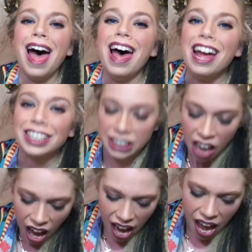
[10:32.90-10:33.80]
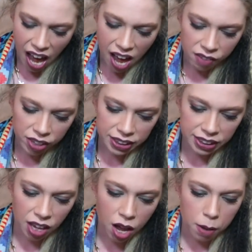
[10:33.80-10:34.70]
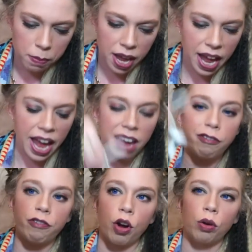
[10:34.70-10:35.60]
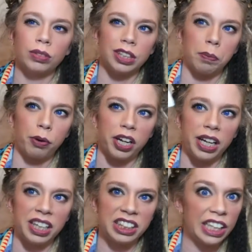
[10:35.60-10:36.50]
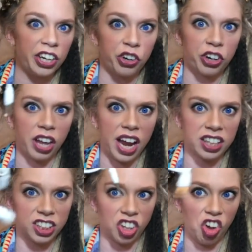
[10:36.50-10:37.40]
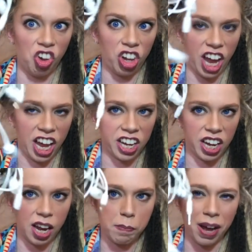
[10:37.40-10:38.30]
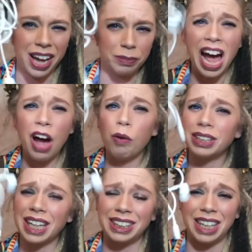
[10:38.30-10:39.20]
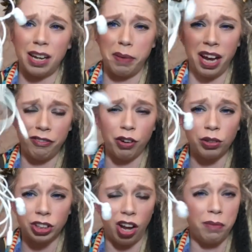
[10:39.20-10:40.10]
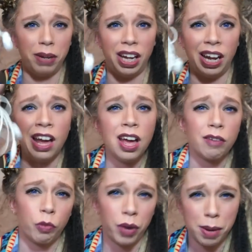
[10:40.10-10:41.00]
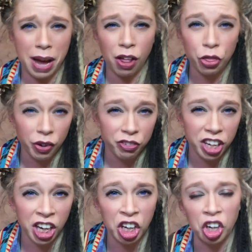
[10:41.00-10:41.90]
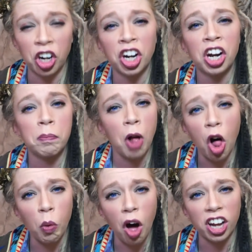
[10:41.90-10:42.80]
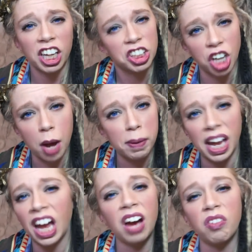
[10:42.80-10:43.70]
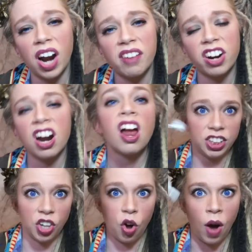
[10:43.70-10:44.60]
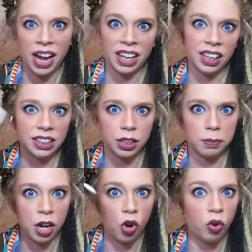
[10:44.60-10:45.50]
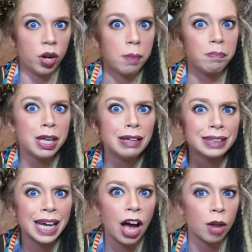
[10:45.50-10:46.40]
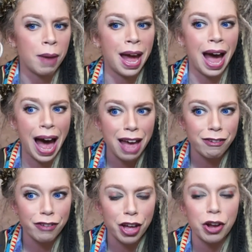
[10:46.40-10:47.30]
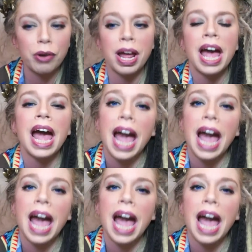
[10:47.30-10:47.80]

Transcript: Next, I have some headphones. They're pretty standard like Skullcandy, but I always like to keep headphones on me for when I'm out thrifting or mall walking, shopping, whatever, so I can listen to my own music on my iPhone